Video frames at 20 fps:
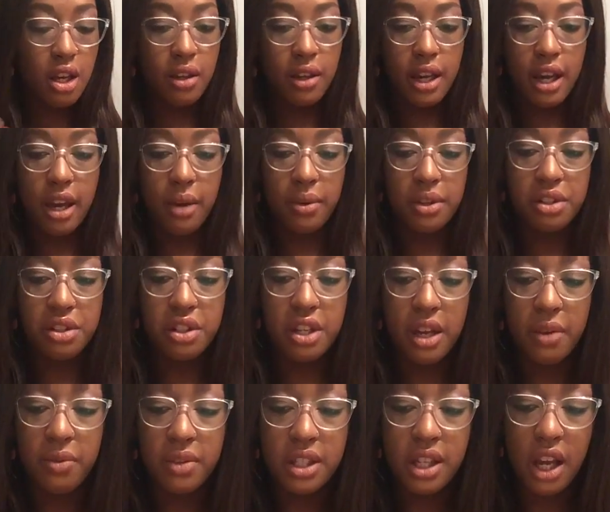Okay, what
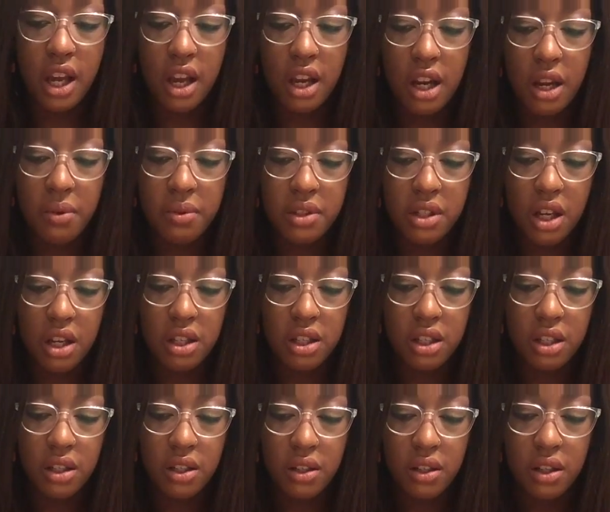shade was that on? That was on